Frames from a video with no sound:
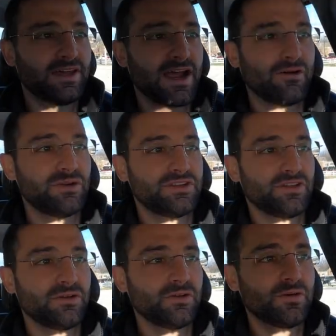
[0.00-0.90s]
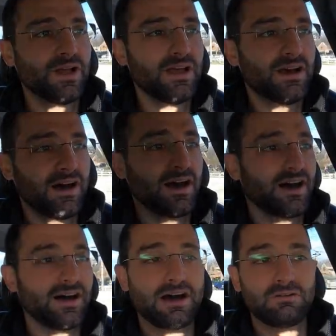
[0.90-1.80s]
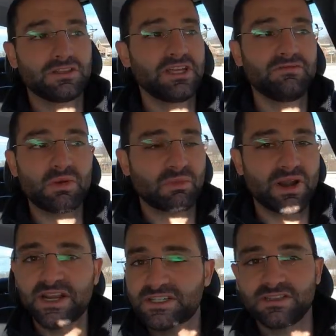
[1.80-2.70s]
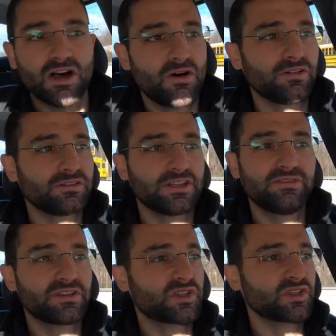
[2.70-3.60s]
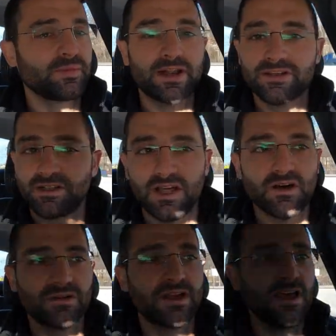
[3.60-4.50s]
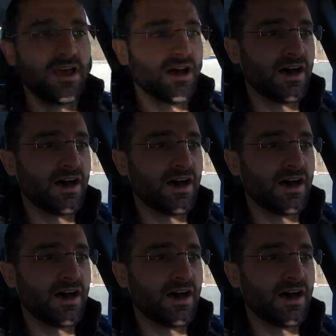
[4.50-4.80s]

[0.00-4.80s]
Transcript: that I would do. Uh, I would leave the brakes alone, leave the suspension alone.